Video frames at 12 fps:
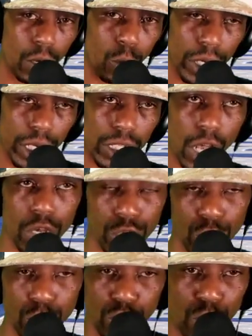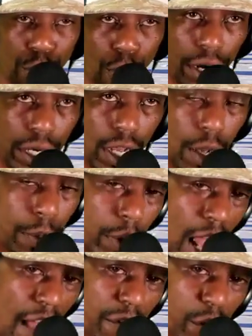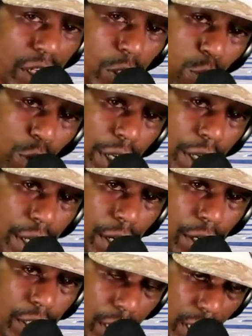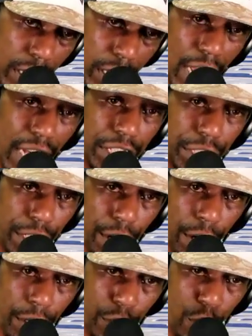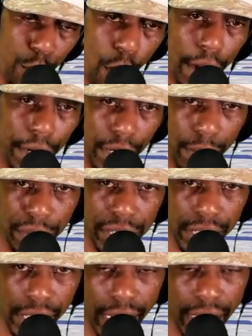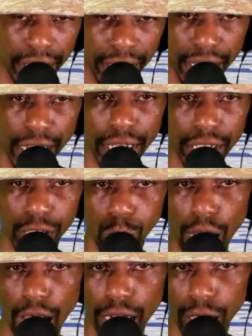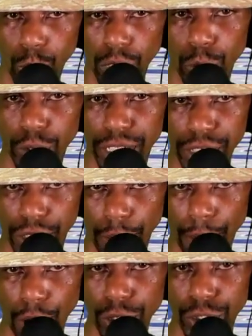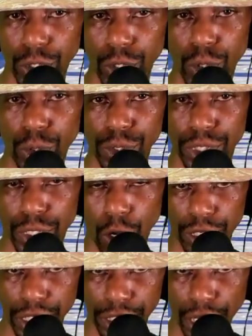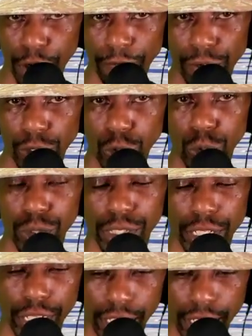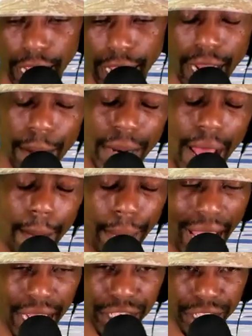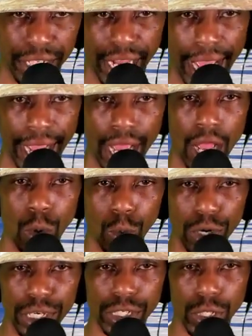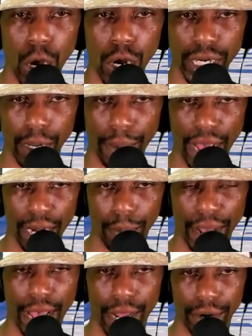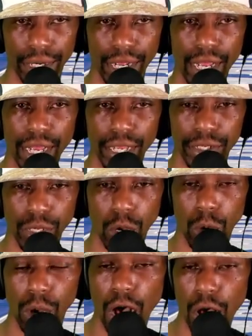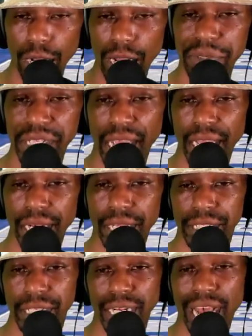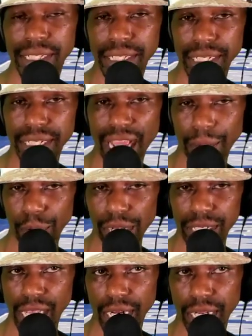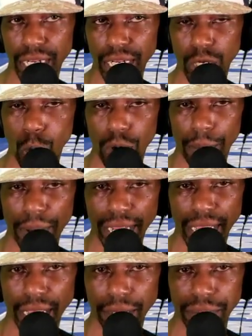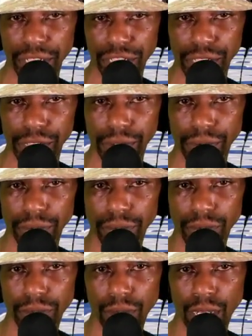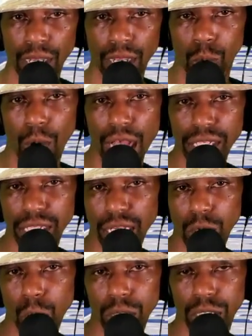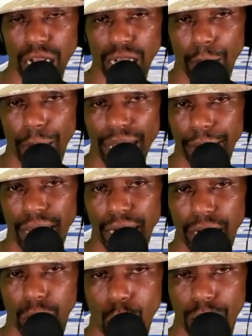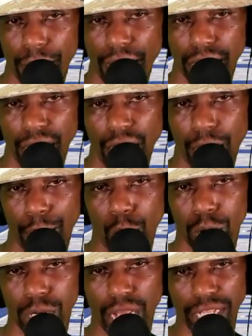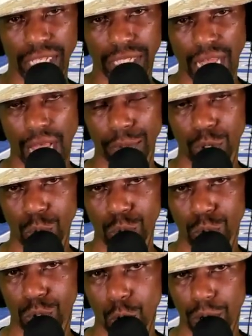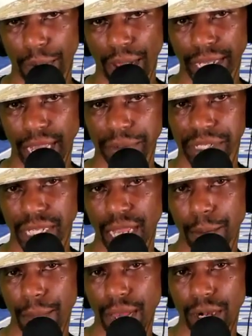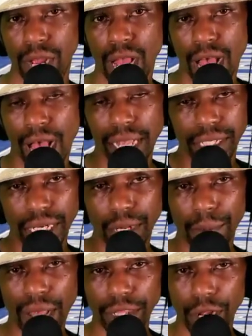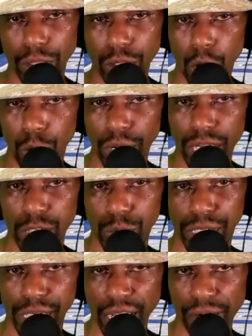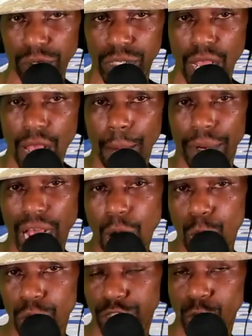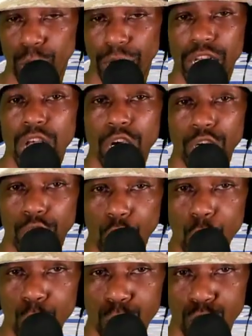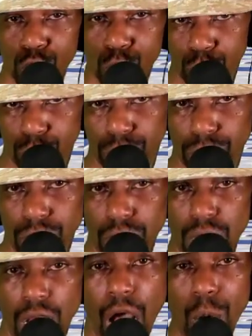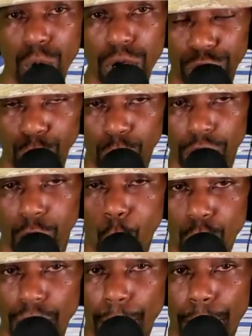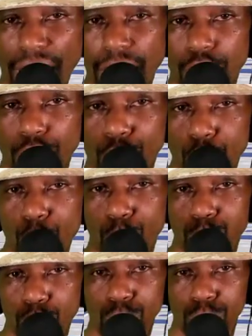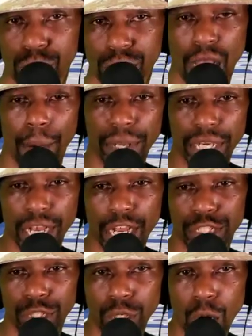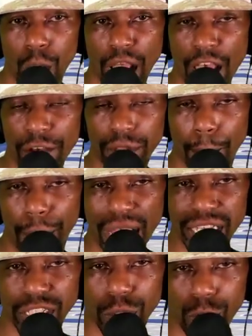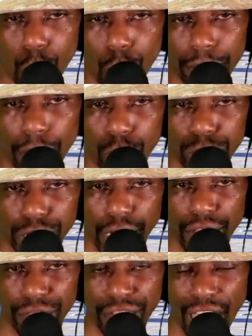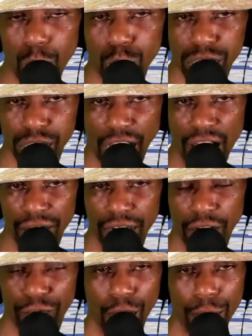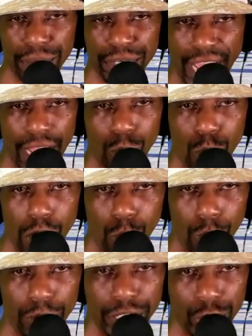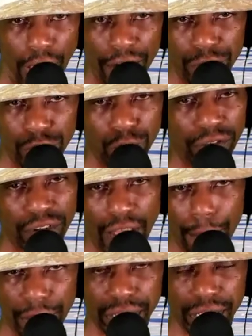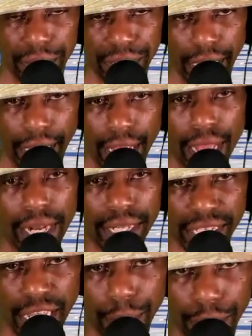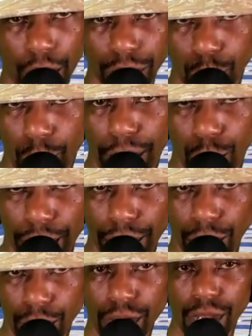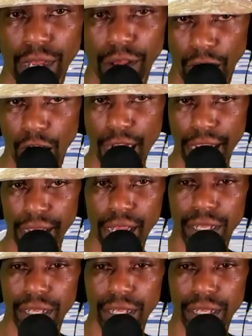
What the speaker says: We saw you brought it up after his rookie year. His next year, you brought it up and said, is he getting too Hollywood with these commercials and all these interviews and this and that? And I'm not bashing Dak. We're just talking about a pattern. And so all I'm saying is, did I see Dak Prescott in any quarterback camps this year? Why isn't he going to like a Peyton Manning quarterback camp or like these top guru quarterback camps to get better? I seen him out there throwing with his receivers, but I want you with gurus. I want you with quarterback gurus because you don't have the best throwing motion, and that was evident from day one when we drafted you, even at Mississippi State. Let's keep it all the way real, all right?